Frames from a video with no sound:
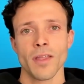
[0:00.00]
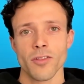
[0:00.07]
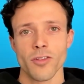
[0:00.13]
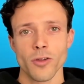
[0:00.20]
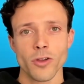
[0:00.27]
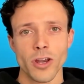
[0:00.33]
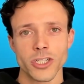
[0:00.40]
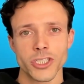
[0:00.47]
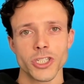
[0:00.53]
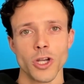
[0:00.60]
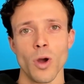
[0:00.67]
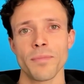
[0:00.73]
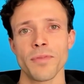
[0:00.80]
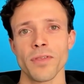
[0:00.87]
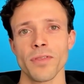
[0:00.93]
So you're going to show
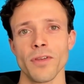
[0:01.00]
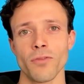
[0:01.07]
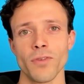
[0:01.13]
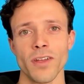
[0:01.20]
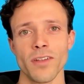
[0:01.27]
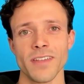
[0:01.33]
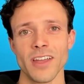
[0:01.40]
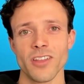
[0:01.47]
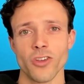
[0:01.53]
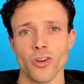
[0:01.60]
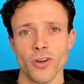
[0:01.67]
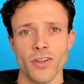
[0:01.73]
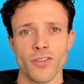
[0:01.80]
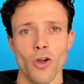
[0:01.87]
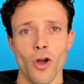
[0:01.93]
up to the real estate
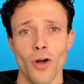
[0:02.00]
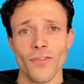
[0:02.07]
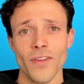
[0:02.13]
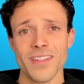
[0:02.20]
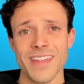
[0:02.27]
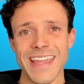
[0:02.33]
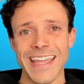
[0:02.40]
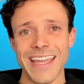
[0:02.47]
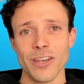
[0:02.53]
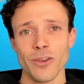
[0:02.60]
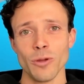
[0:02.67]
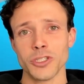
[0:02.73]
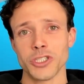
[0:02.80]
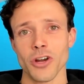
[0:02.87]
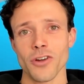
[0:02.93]
attorney's office in New
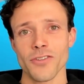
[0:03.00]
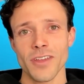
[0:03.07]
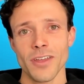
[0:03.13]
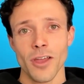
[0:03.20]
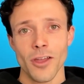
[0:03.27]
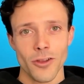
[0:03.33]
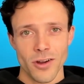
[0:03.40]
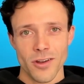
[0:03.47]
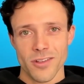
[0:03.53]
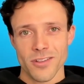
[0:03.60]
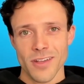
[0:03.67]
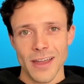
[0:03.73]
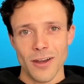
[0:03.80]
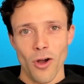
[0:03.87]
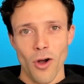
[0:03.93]
Jersey. You're going to
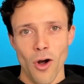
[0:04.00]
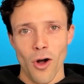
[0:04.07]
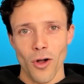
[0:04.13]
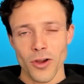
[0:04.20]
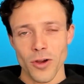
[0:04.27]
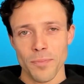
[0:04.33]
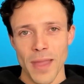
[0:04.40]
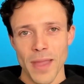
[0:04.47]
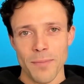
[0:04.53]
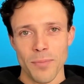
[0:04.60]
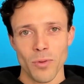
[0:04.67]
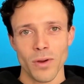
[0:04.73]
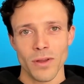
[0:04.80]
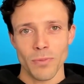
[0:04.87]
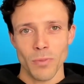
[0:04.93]
sign all your
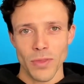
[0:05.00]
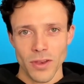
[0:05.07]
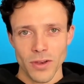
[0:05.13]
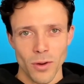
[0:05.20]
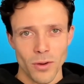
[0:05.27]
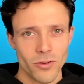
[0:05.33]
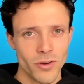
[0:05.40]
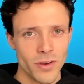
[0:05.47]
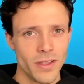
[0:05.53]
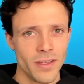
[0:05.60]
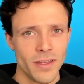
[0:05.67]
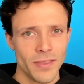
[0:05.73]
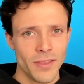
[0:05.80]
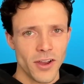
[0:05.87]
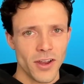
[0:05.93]
paperwork with the notary.
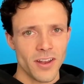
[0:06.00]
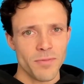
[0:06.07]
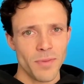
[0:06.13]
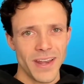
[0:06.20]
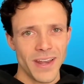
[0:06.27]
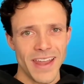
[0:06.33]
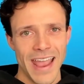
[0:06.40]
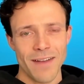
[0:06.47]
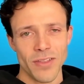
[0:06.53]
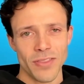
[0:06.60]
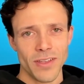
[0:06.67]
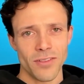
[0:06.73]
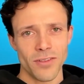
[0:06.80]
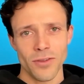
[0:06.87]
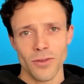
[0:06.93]
They're going to explain
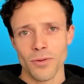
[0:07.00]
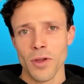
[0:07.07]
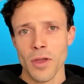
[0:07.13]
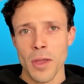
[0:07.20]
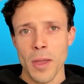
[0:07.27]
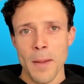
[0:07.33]
everything to you.